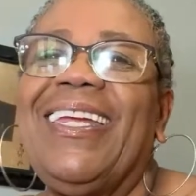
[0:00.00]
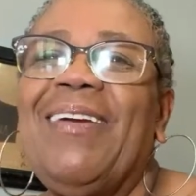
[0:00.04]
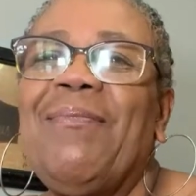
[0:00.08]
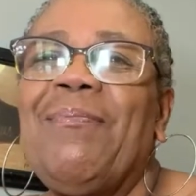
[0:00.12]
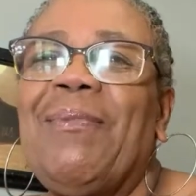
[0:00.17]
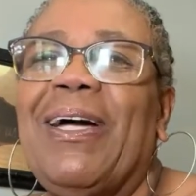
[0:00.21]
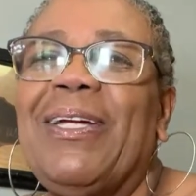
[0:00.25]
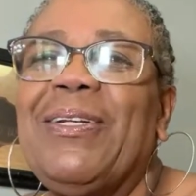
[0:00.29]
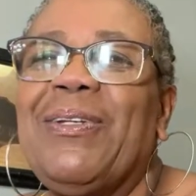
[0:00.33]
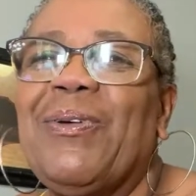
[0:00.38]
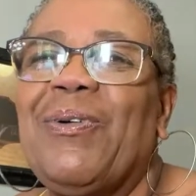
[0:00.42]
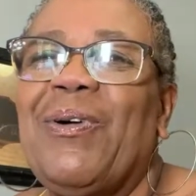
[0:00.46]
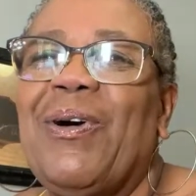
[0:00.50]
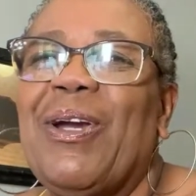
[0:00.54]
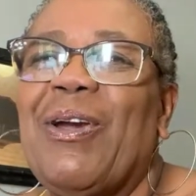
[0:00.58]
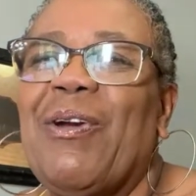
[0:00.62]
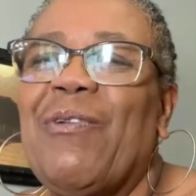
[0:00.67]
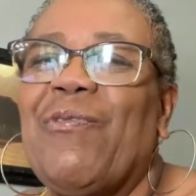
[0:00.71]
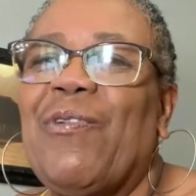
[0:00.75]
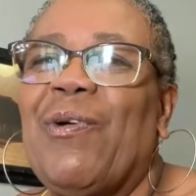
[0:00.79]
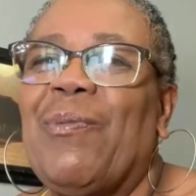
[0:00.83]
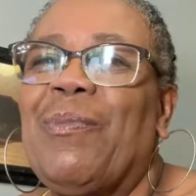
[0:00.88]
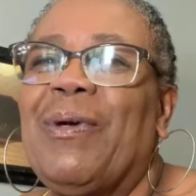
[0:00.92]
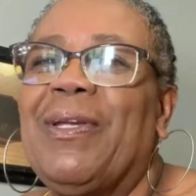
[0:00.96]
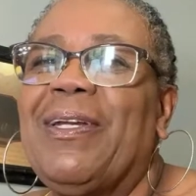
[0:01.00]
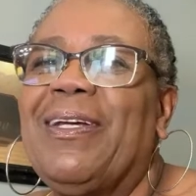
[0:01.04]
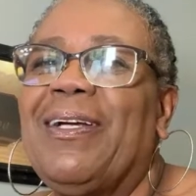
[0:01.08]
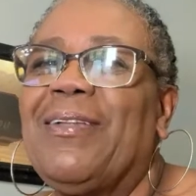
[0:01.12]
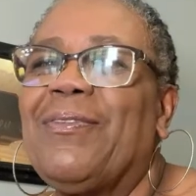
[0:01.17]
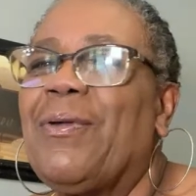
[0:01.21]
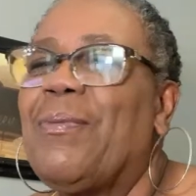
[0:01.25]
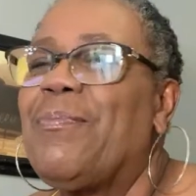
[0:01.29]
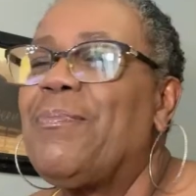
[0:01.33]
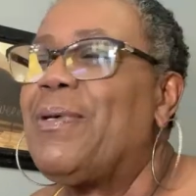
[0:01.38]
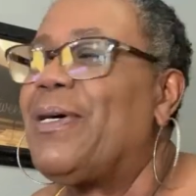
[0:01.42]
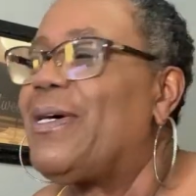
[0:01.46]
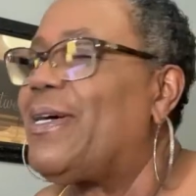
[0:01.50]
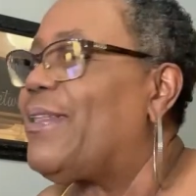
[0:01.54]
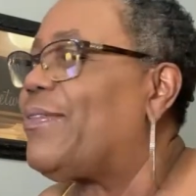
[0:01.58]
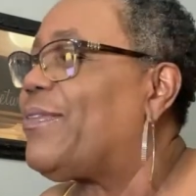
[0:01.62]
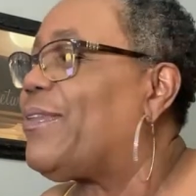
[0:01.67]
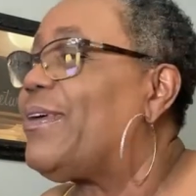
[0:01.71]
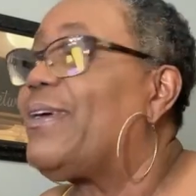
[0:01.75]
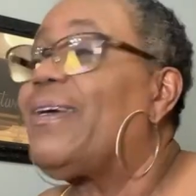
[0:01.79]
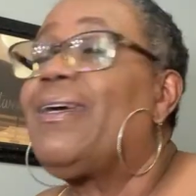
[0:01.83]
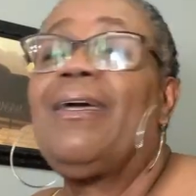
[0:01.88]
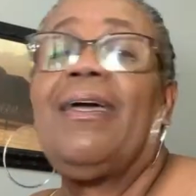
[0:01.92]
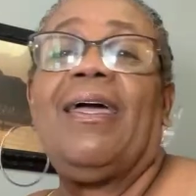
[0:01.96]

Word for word: My daughter from another mother.